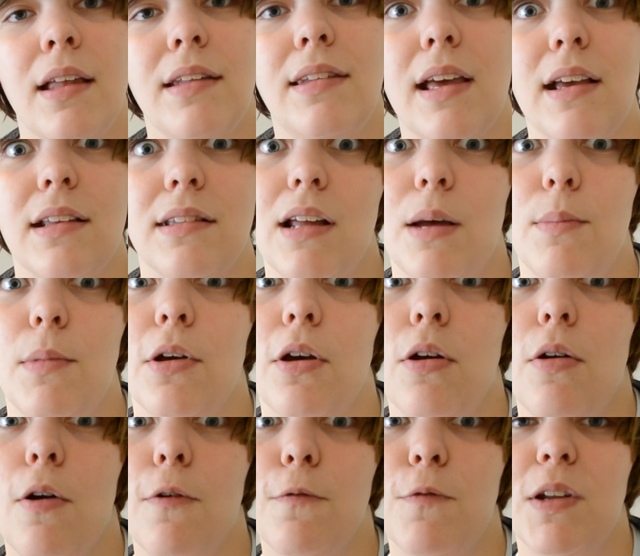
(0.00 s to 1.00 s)
Next time I go,
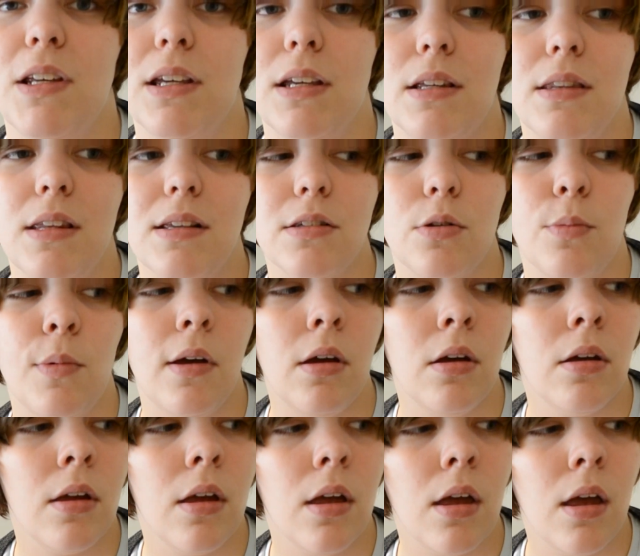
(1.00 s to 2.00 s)
hopefully this summer,
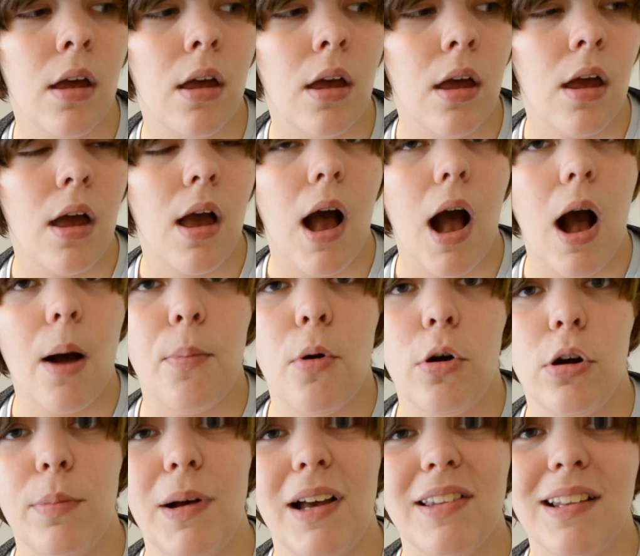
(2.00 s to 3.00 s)
I'll
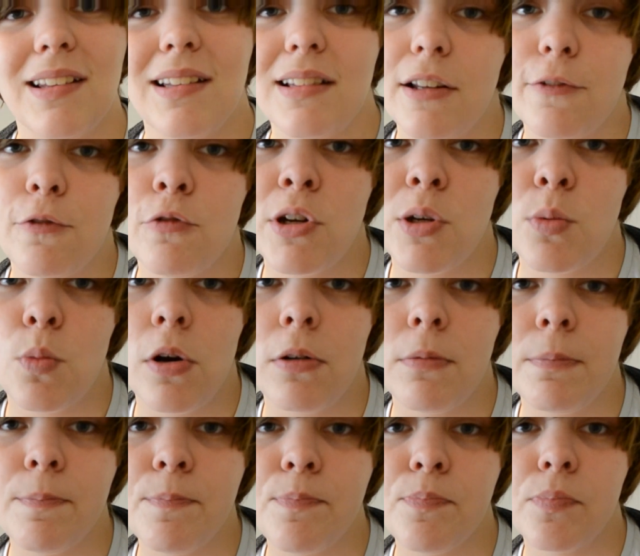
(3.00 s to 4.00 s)
probably buy the Slytherin
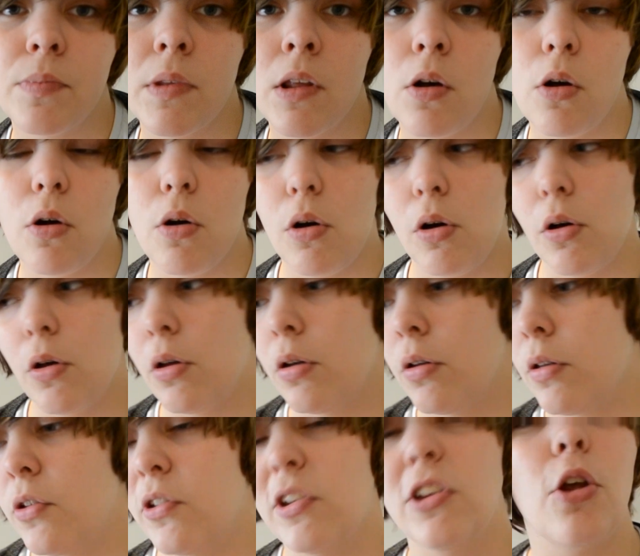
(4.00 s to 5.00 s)
one, or,
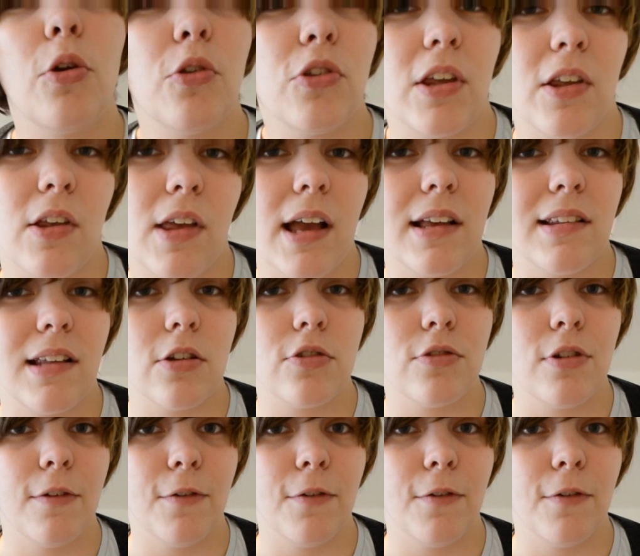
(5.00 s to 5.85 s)
you know, etc.